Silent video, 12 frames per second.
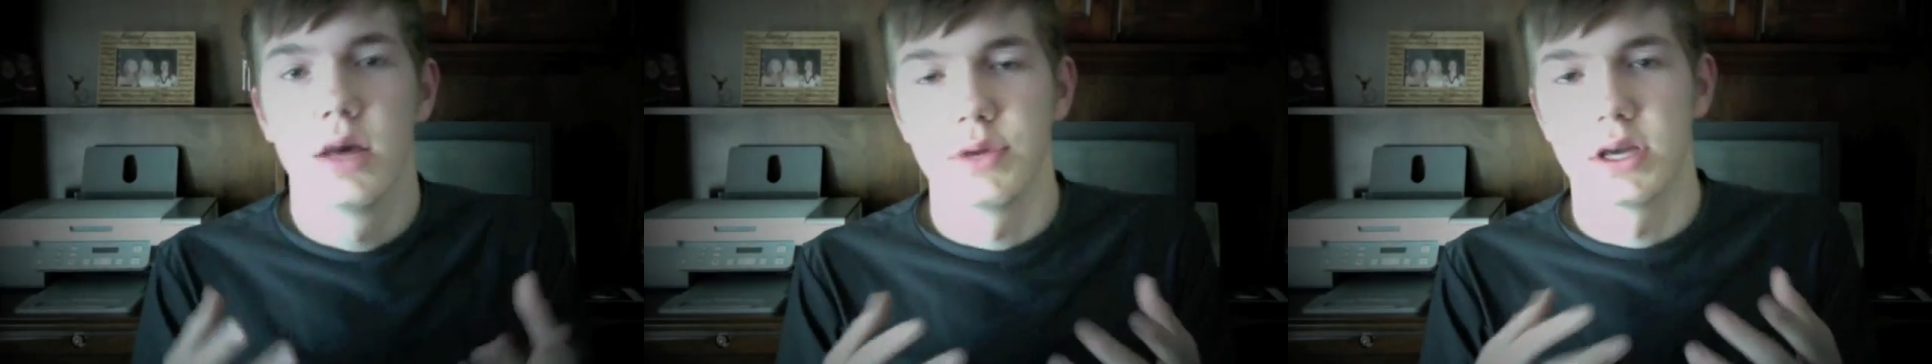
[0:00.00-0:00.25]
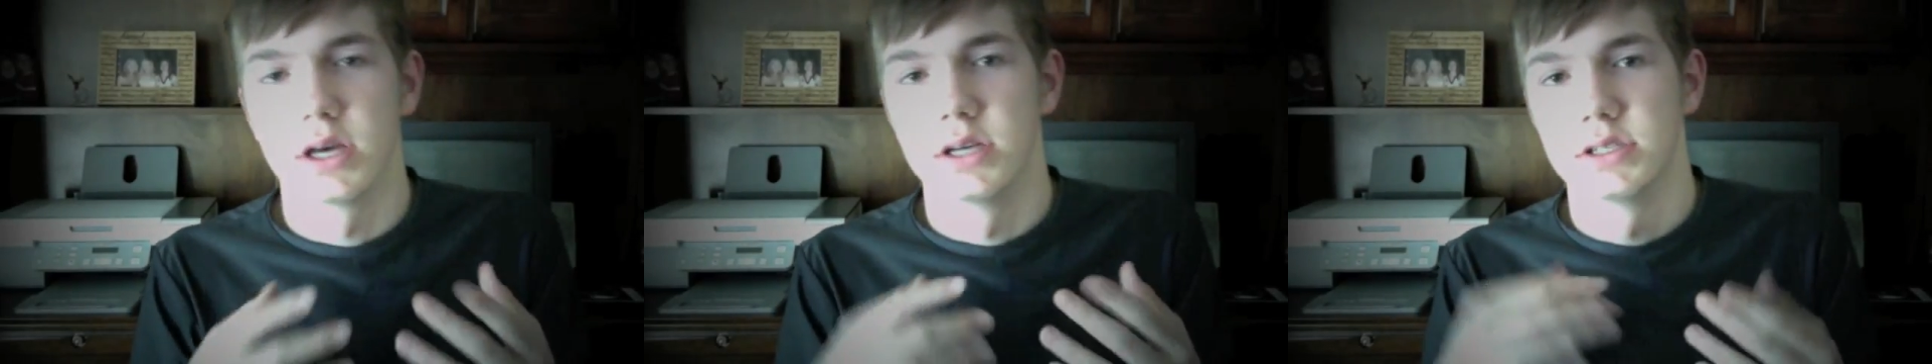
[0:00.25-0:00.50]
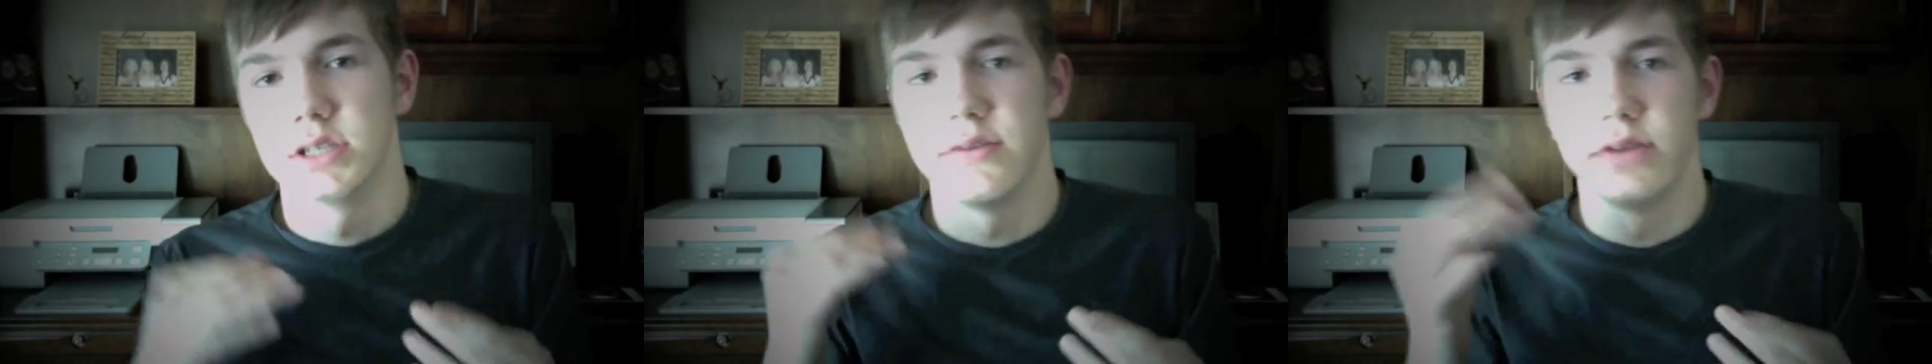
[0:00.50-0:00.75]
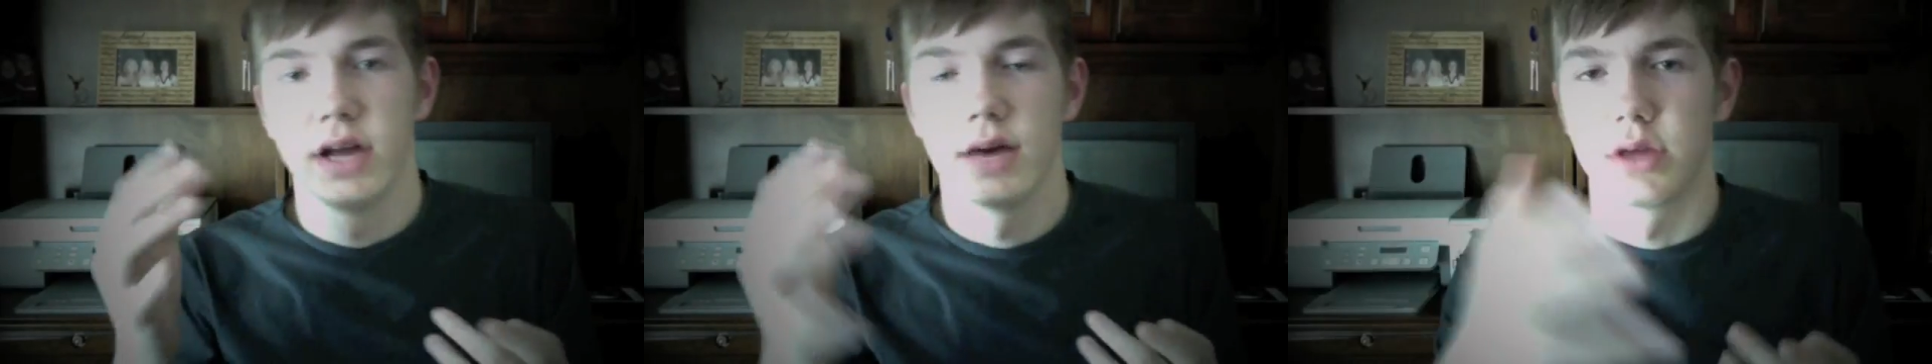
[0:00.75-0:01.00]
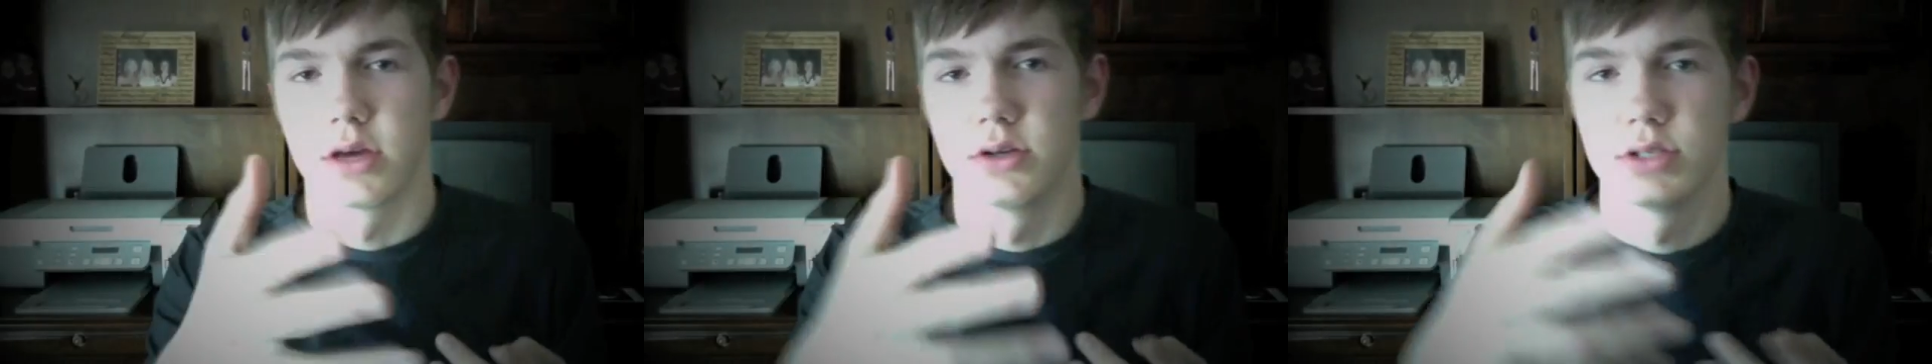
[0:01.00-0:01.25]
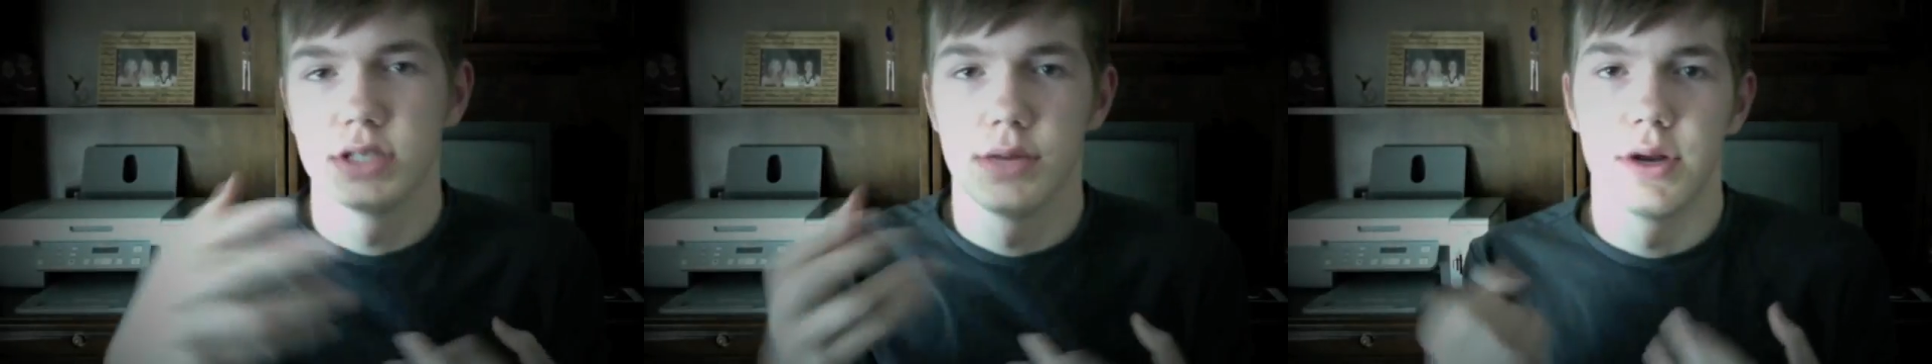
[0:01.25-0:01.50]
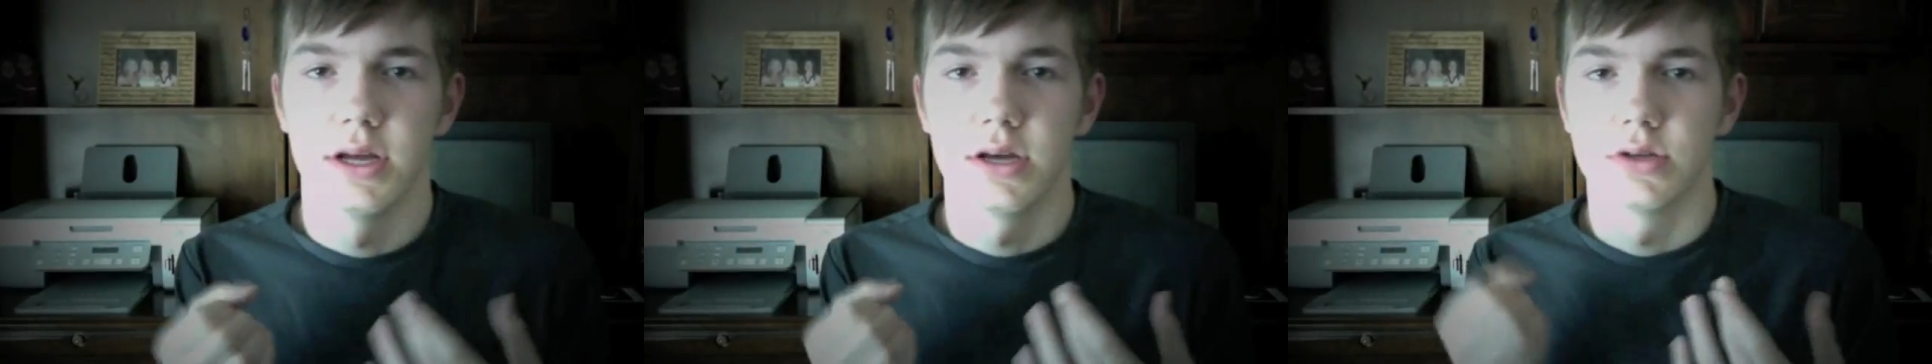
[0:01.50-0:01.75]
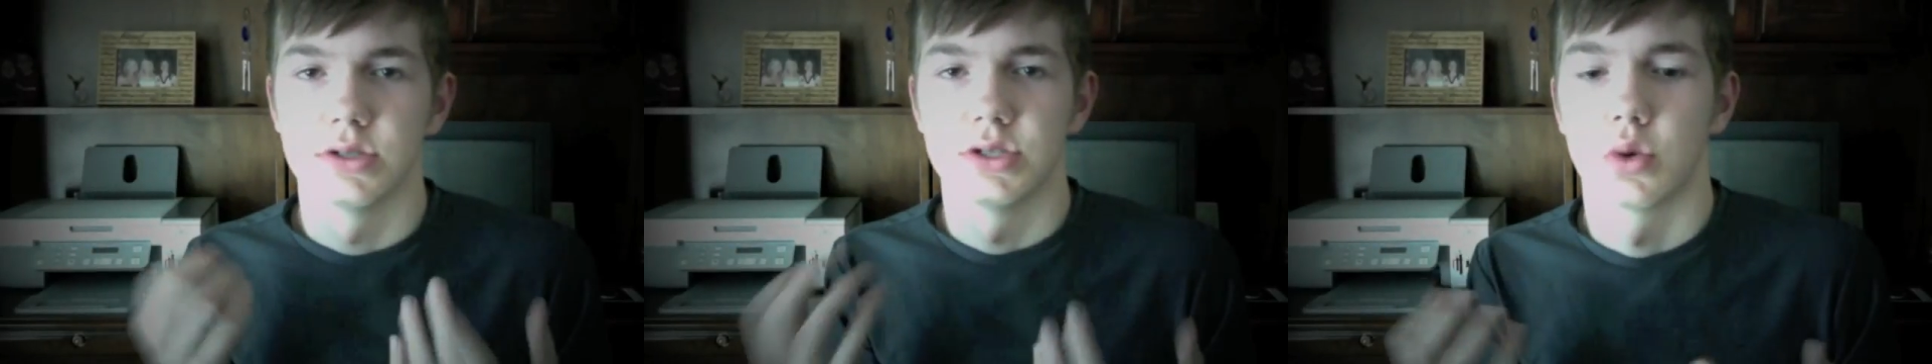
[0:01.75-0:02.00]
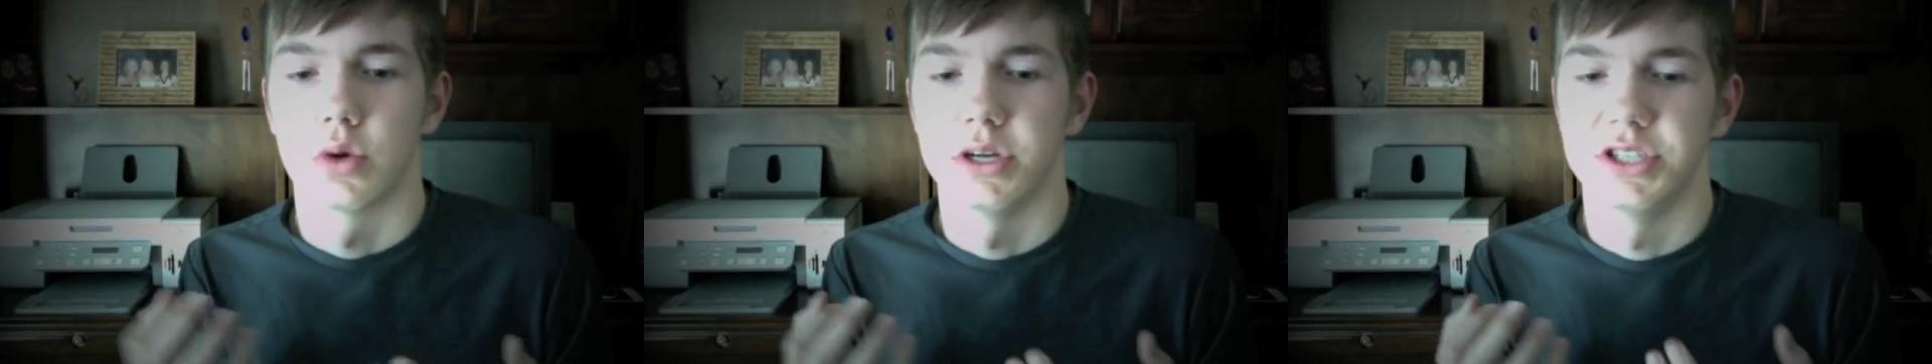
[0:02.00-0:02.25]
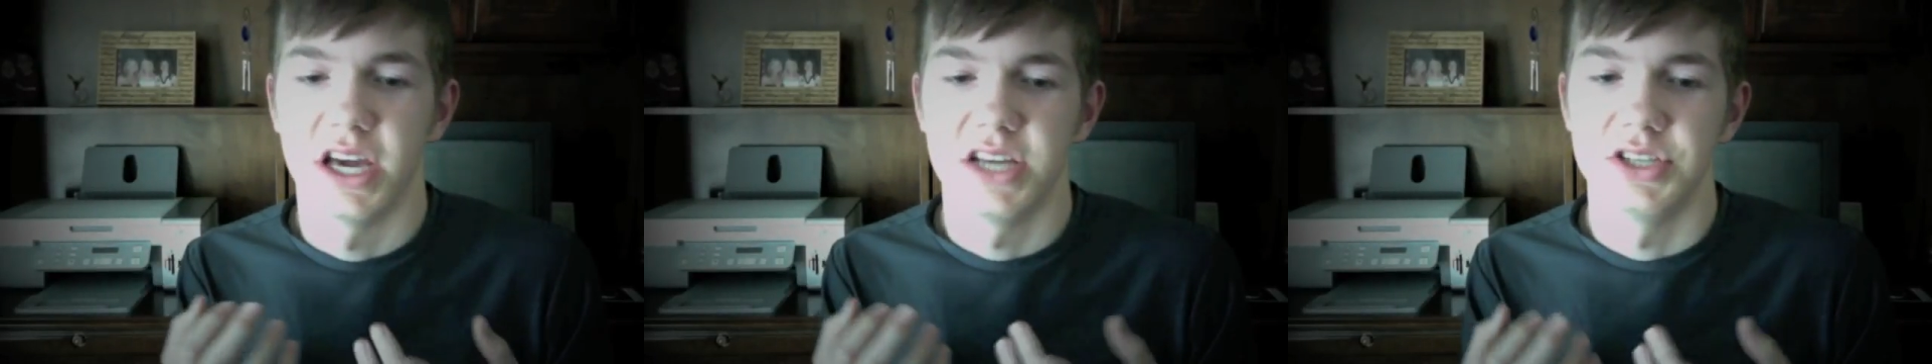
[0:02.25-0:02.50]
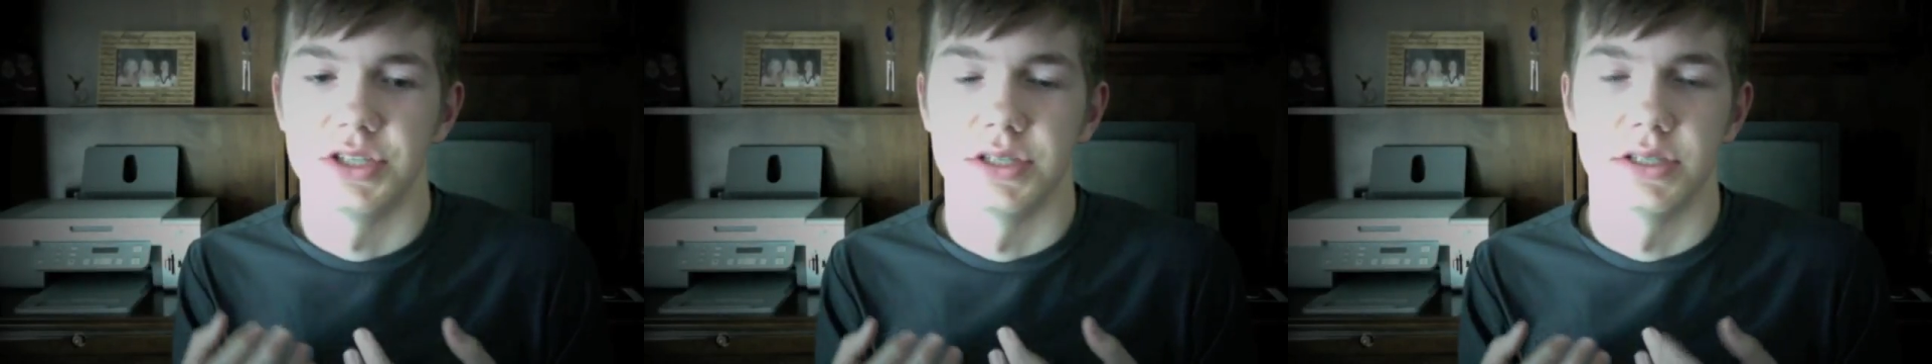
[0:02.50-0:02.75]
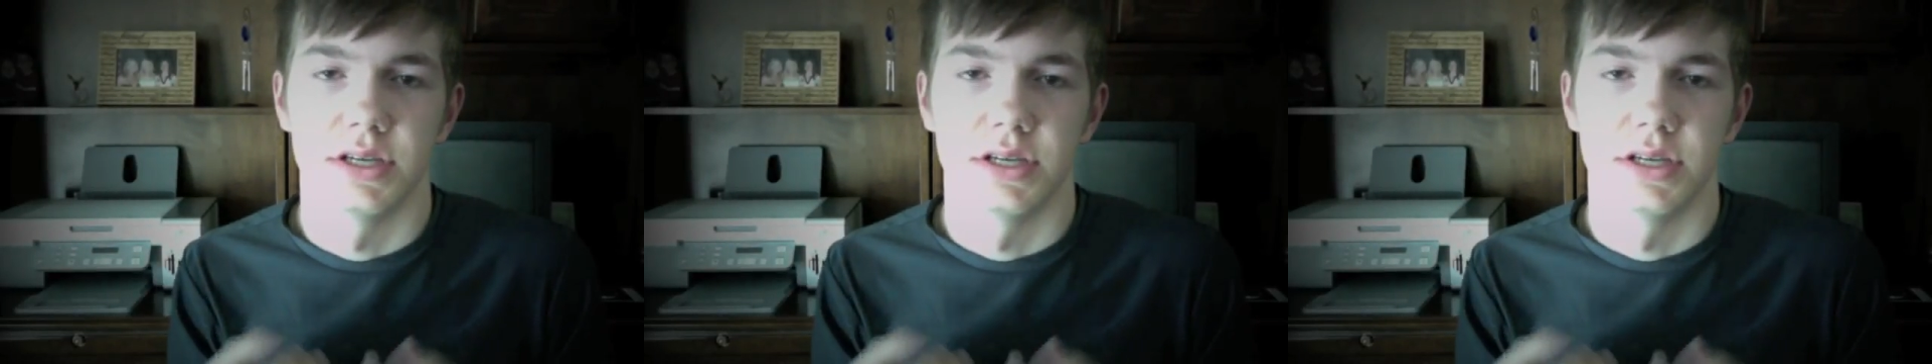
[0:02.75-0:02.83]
Because every time it goes to somebody else, the story changes.